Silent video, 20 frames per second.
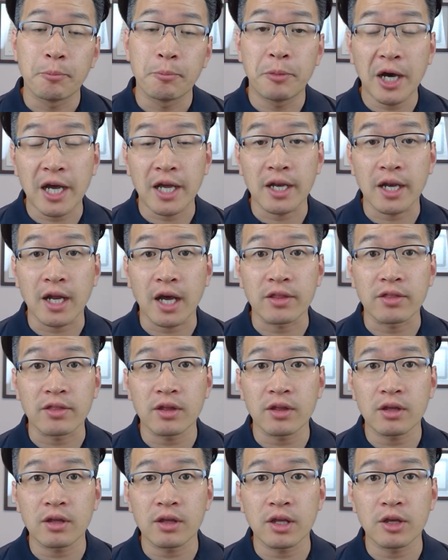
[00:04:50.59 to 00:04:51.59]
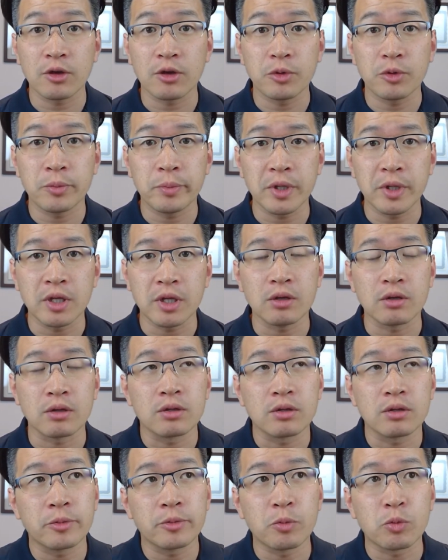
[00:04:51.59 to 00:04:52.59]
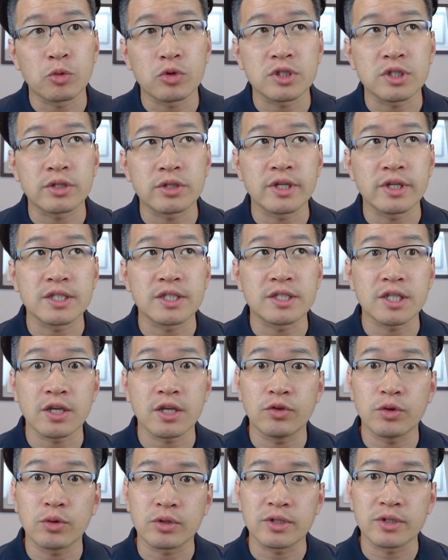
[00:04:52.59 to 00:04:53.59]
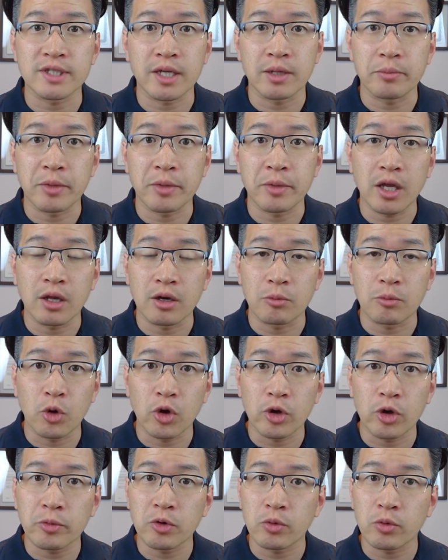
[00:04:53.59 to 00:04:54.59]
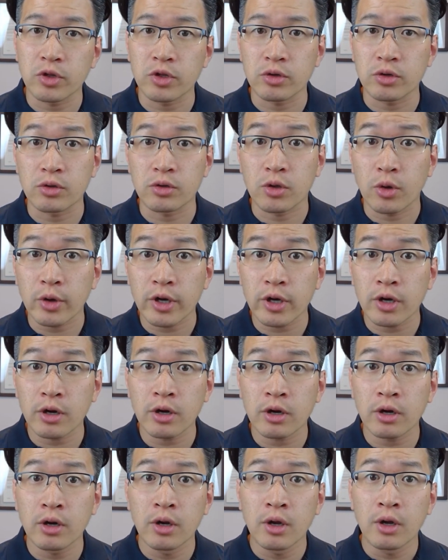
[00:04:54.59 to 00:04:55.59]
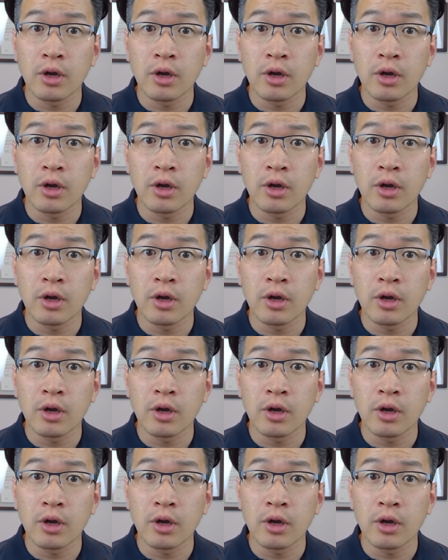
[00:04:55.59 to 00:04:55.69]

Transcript: But I think it would be a little bit more serious if you were, say, making an appointment with your lawyer,